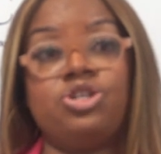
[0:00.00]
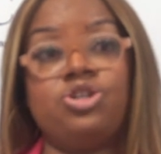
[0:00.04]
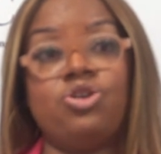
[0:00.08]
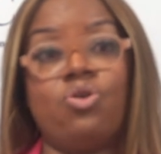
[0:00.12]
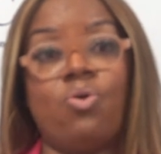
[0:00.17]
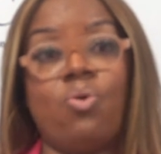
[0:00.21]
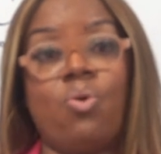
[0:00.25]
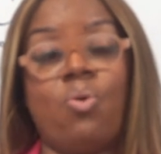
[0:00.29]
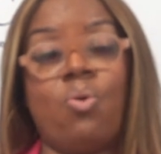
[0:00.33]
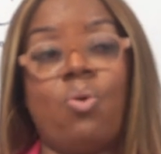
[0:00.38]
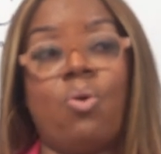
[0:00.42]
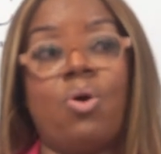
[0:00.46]

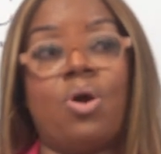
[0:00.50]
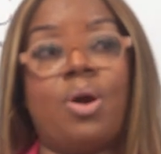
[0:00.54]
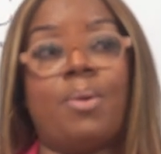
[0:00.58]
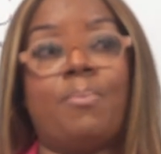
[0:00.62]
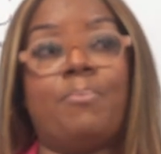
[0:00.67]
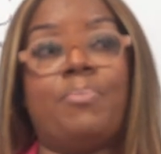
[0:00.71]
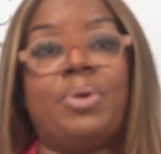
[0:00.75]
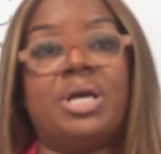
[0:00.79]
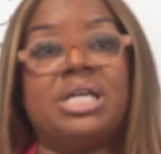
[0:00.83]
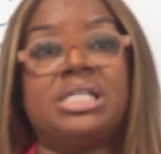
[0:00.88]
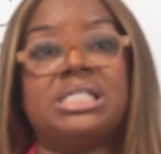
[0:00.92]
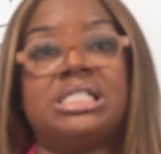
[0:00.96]

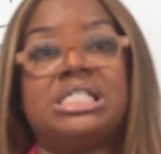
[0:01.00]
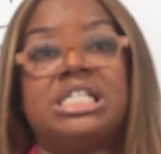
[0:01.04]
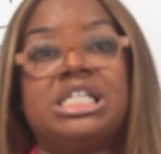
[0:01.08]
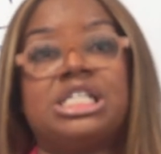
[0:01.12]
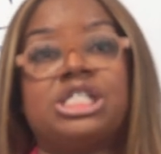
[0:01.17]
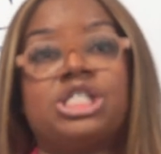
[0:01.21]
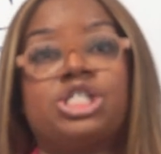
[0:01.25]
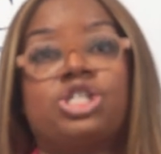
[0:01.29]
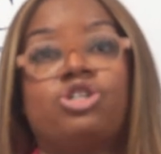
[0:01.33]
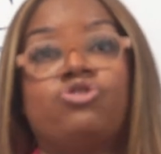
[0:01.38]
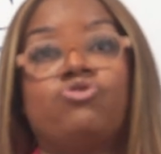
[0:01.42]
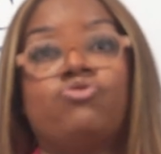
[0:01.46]
your
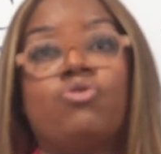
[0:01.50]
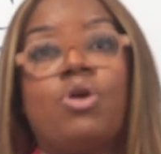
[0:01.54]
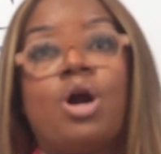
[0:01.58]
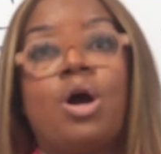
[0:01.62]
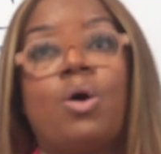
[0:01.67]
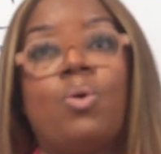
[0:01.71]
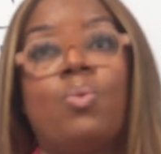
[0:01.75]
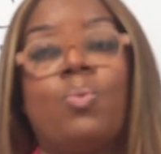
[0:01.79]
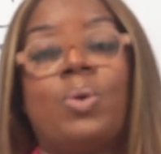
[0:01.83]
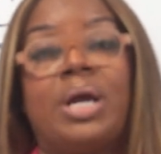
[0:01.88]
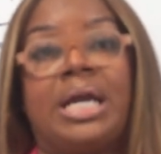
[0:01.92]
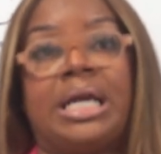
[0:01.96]
business
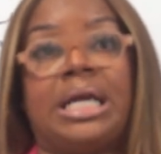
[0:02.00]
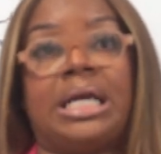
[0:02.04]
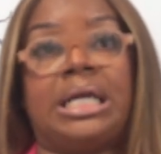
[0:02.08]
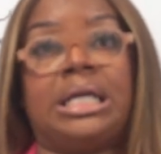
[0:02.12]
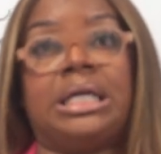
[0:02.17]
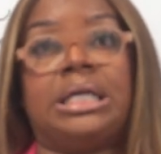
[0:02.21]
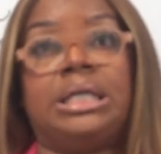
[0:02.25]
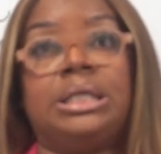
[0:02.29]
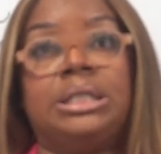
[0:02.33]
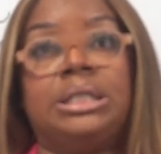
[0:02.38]
growing?